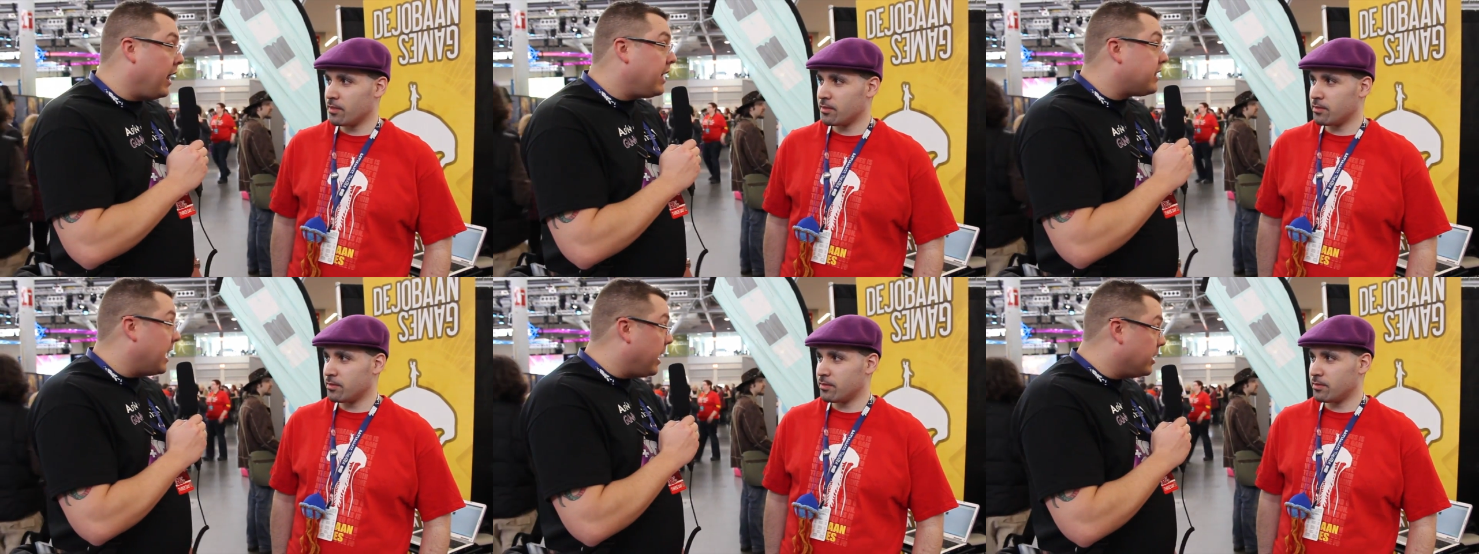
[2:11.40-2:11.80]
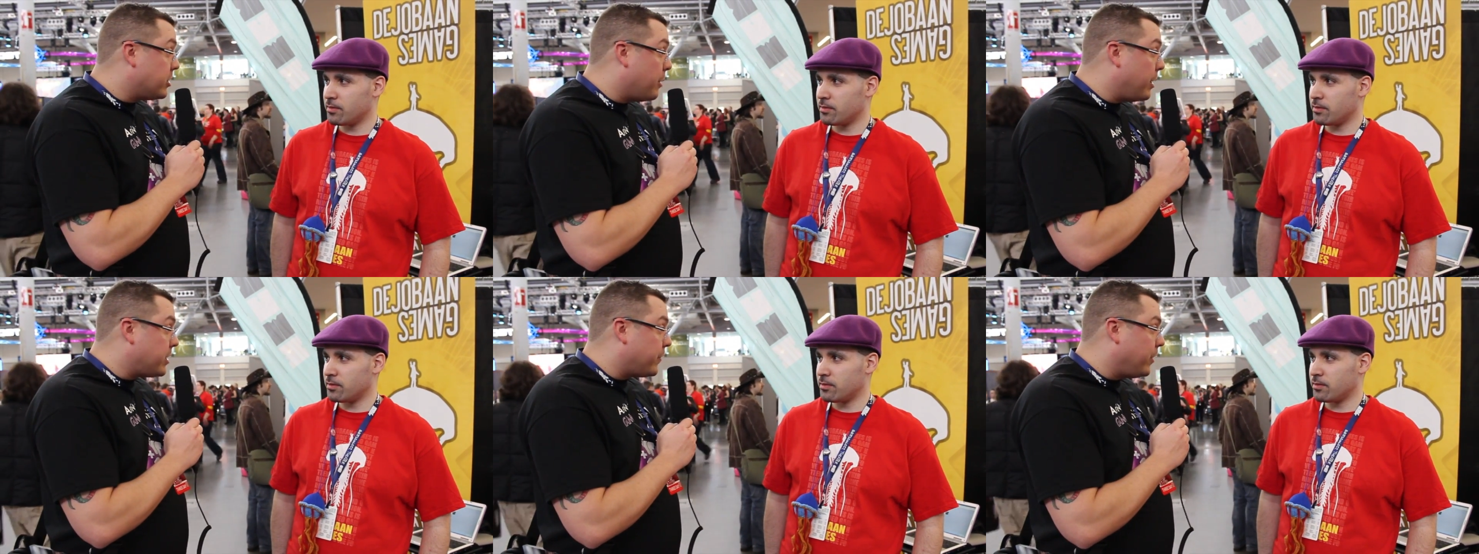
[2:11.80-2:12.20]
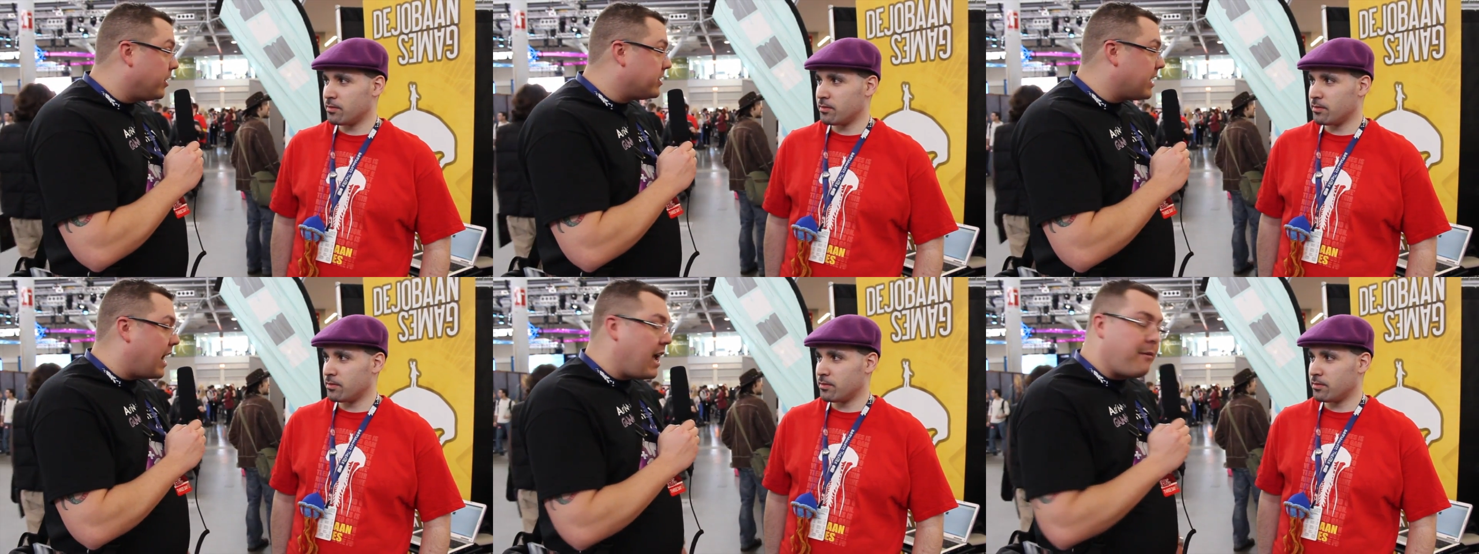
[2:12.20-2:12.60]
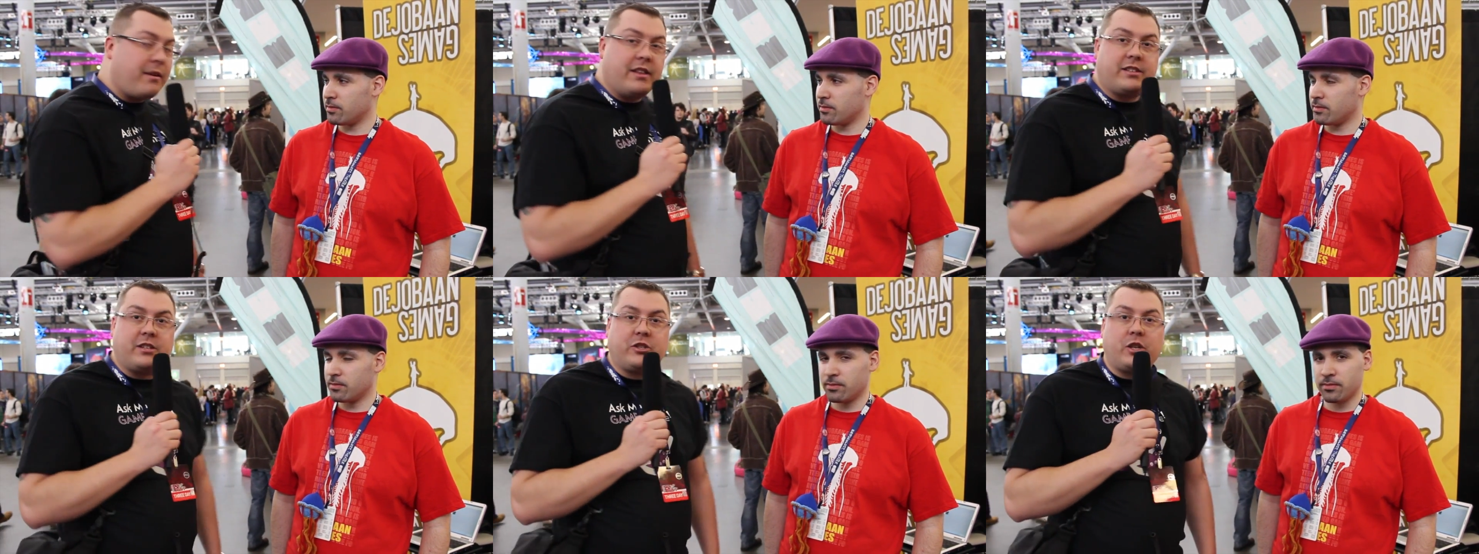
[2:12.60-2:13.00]
Speaker 1: Elliot, thank you so much for your time.
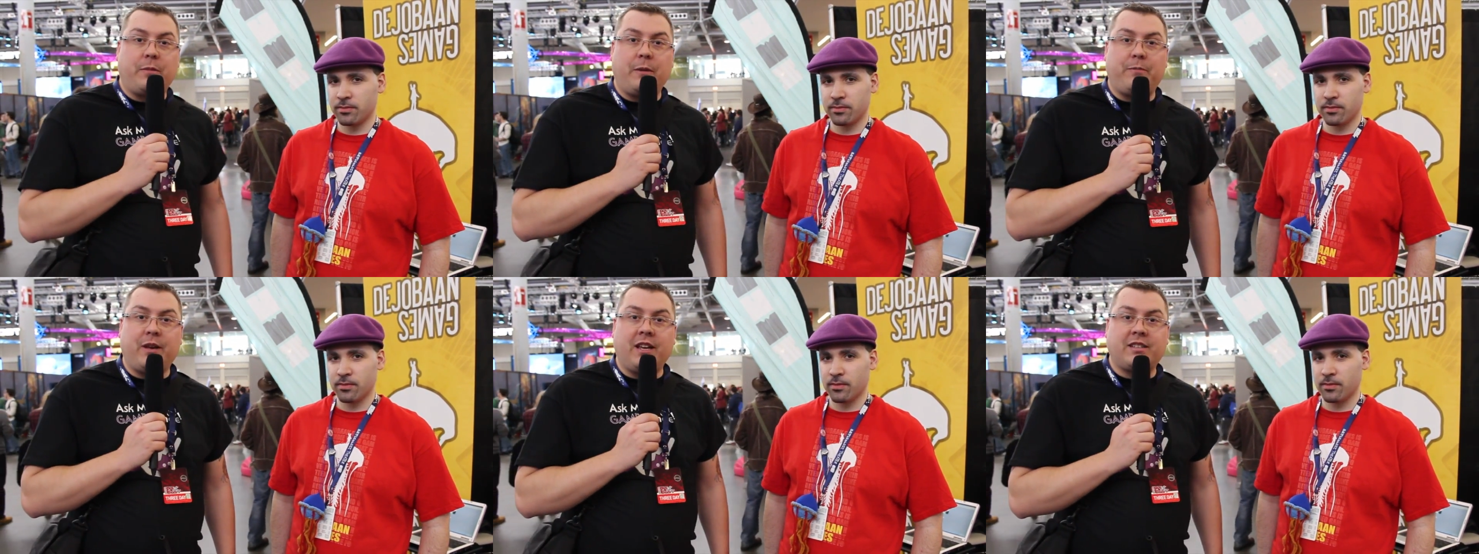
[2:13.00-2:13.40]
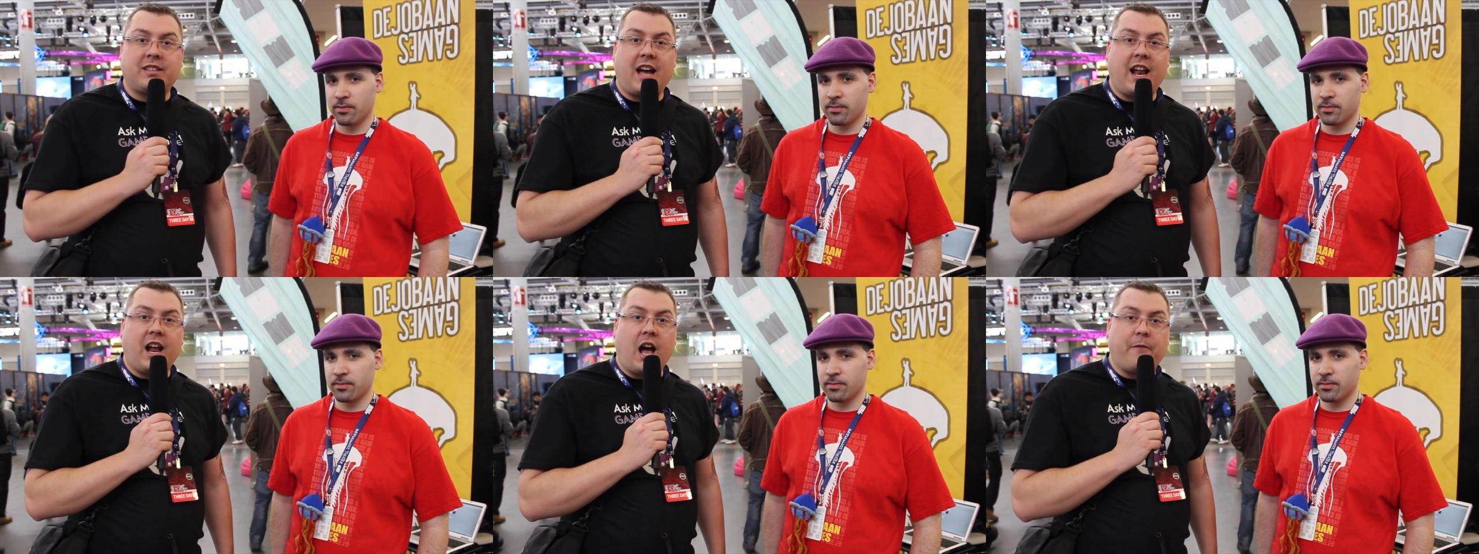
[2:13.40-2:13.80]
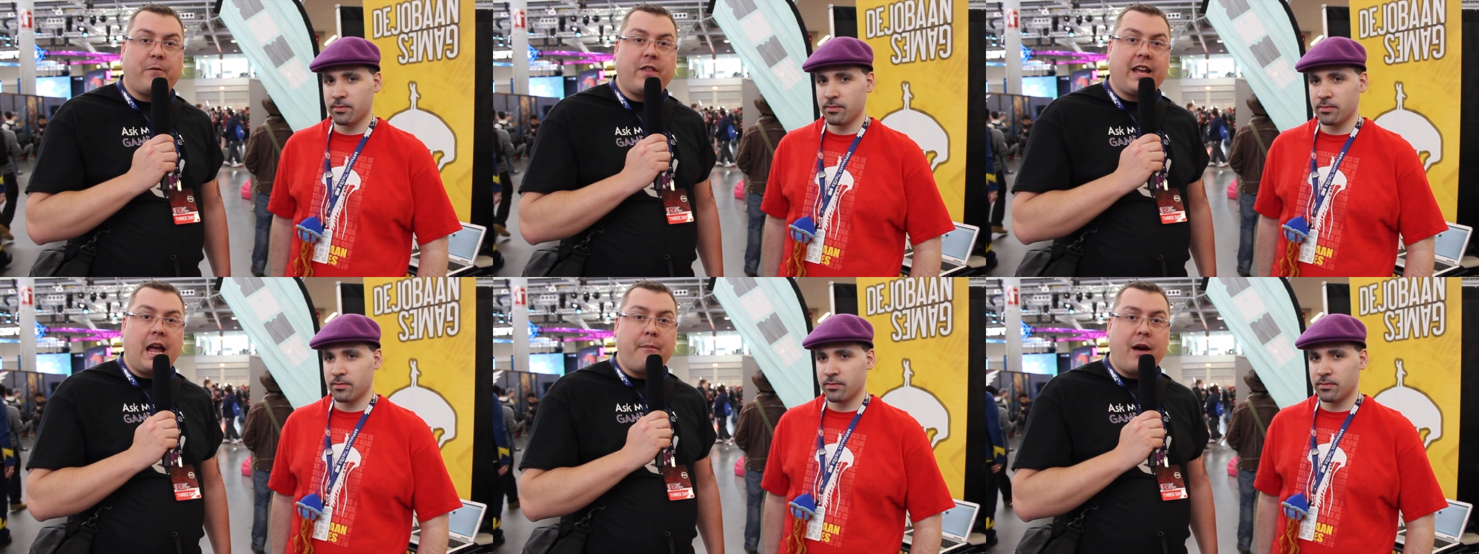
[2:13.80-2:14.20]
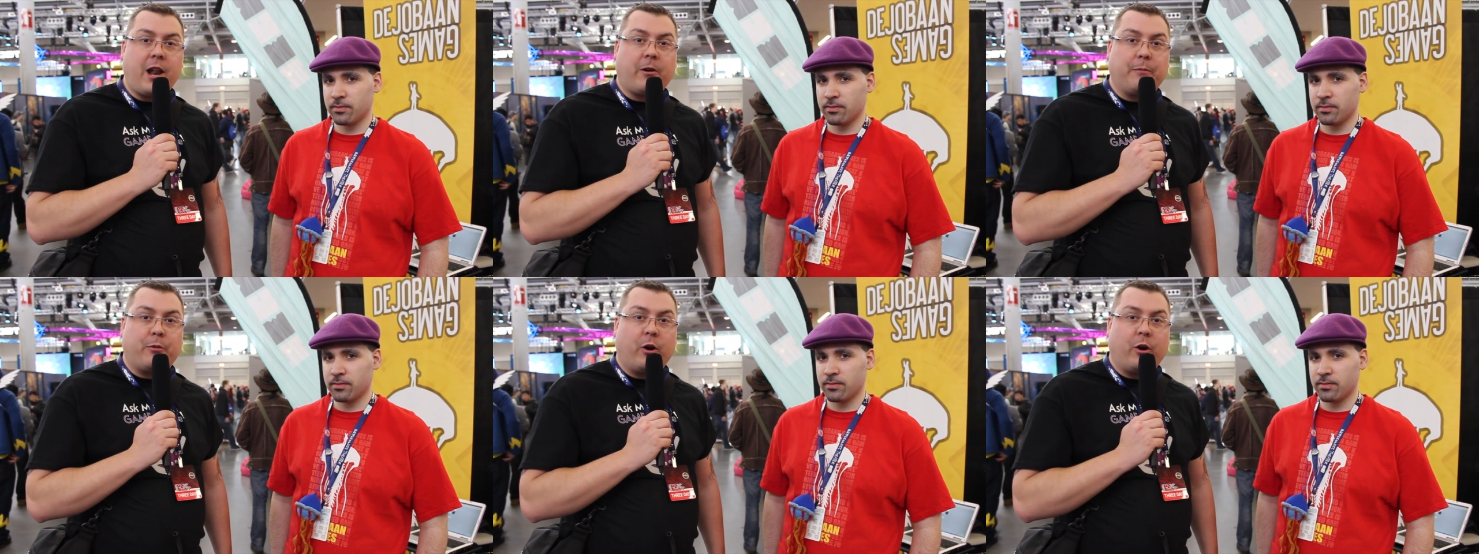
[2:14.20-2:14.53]
And this is Jimmy P signing off for the Game Minder